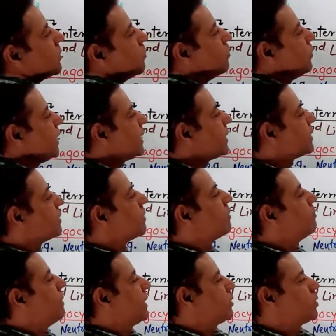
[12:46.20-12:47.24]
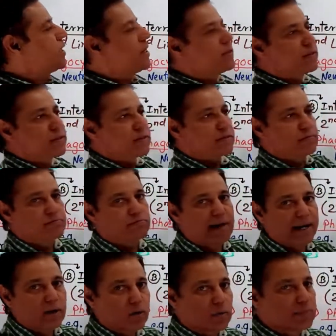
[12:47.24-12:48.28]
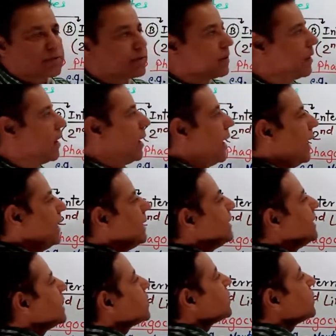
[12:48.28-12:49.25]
with pathogens, microbes, and in this